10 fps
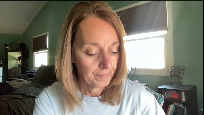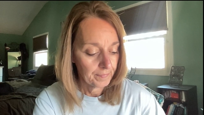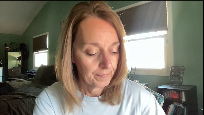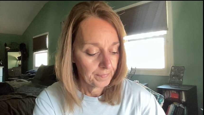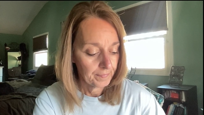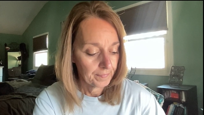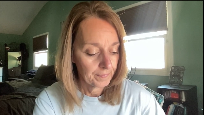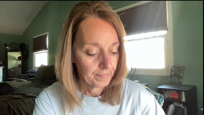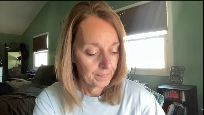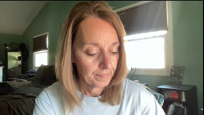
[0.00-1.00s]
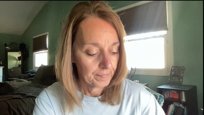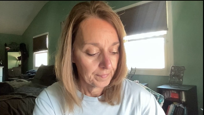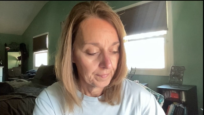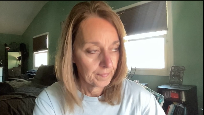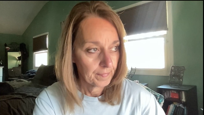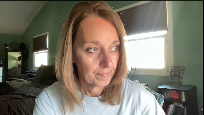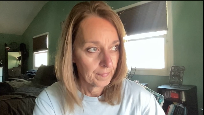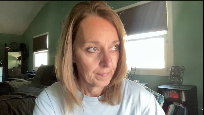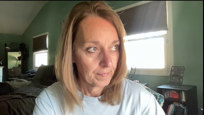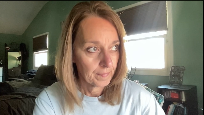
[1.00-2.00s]

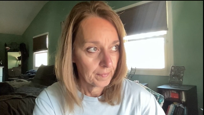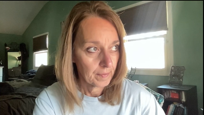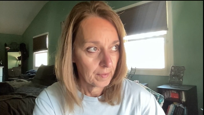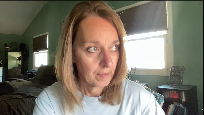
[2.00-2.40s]
[no speech]